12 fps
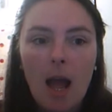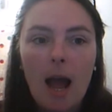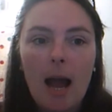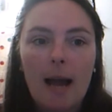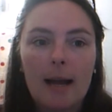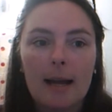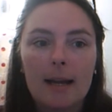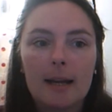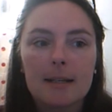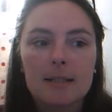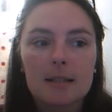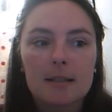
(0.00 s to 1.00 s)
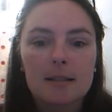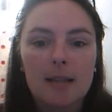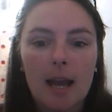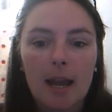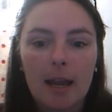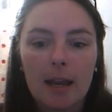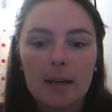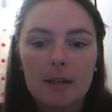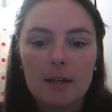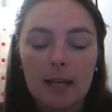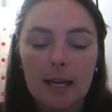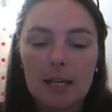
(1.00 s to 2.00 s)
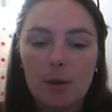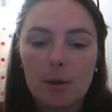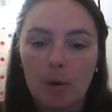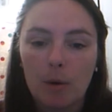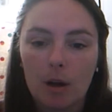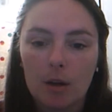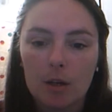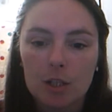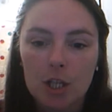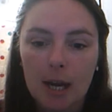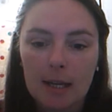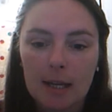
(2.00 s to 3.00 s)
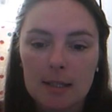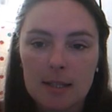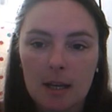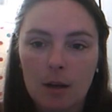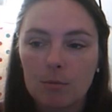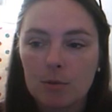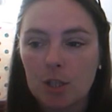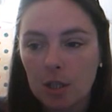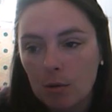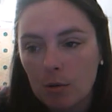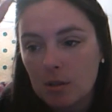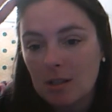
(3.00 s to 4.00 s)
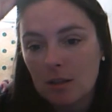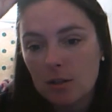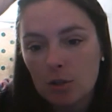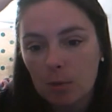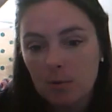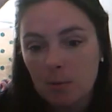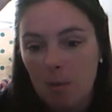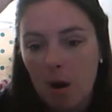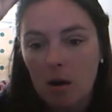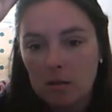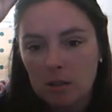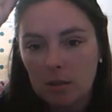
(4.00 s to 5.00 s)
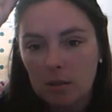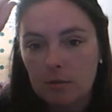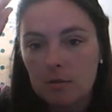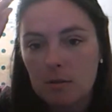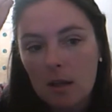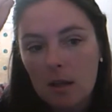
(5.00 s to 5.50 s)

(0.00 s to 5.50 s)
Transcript: and then lady at work, Jane, said, oh, she uses like chopped tomatoes.